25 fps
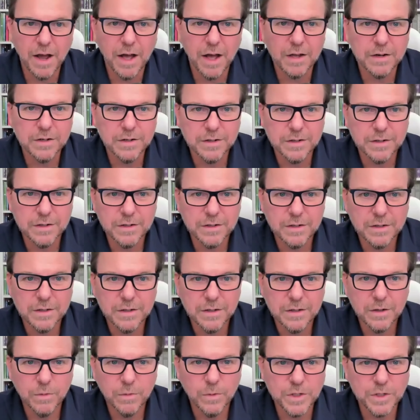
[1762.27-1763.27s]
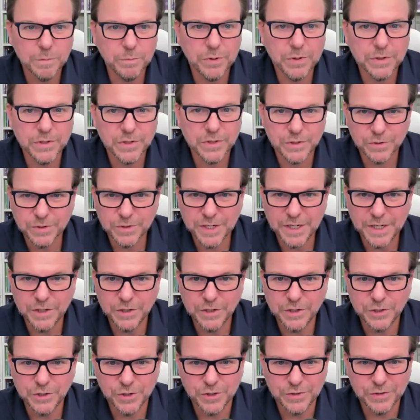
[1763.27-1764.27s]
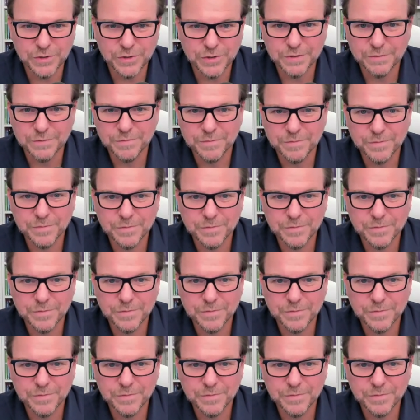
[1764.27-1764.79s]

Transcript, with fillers: out which personal need is yours.